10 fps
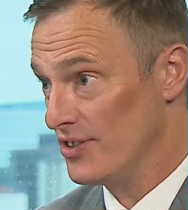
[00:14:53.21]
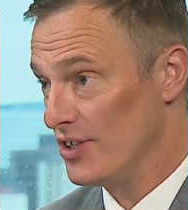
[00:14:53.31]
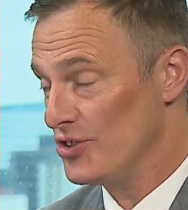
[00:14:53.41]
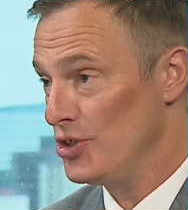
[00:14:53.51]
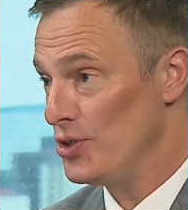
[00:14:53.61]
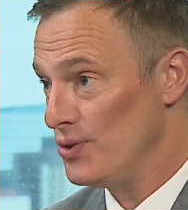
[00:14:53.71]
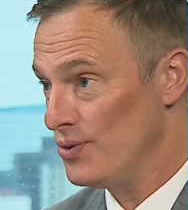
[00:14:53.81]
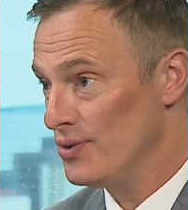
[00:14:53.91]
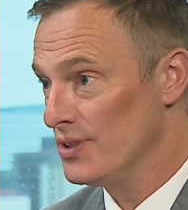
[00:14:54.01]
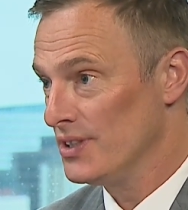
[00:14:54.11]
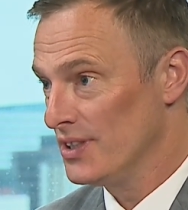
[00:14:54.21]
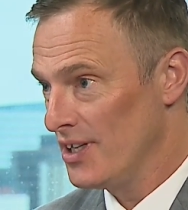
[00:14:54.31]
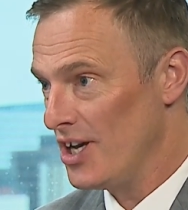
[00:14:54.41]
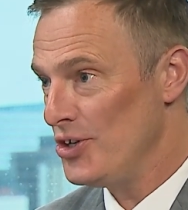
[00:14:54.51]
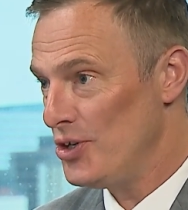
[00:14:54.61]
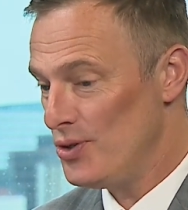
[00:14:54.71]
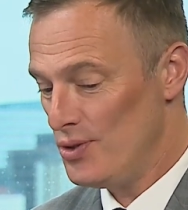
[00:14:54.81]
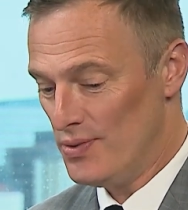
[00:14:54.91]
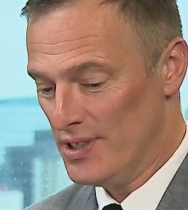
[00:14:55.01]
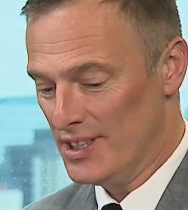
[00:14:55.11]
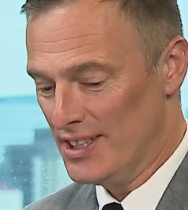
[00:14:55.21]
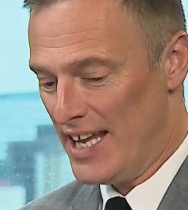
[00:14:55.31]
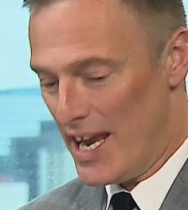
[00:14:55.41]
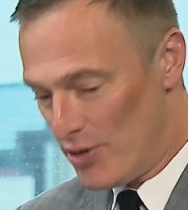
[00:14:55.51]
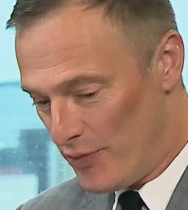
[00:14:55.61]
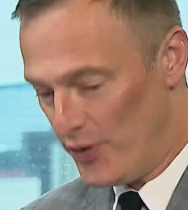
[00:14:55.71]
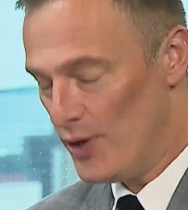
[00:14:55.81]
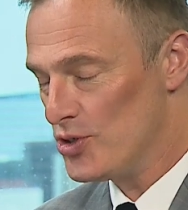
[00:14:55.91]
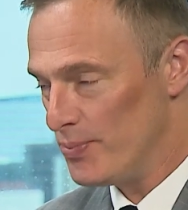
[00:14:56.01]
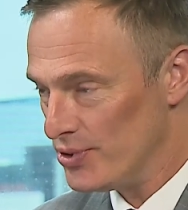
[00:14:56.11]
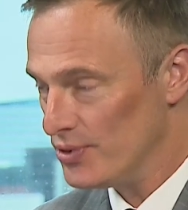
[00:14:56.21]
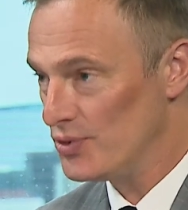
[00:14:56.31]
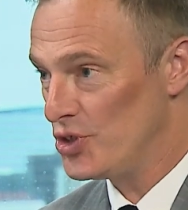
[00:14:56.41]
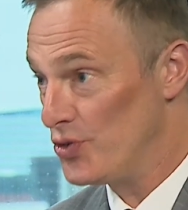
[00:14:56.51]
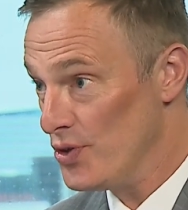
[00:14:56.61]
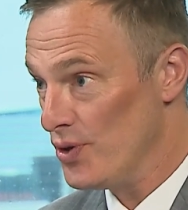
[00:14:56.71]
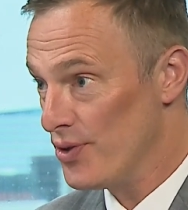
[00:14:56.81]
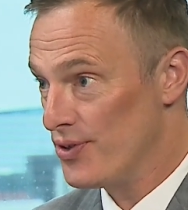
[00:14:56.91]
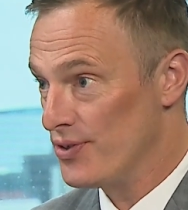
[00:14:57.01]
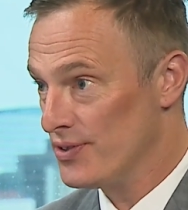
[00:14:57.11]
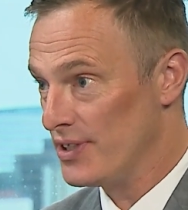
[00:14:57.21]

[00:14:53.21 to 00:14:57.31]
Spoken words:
as a new a new irrefutable truth,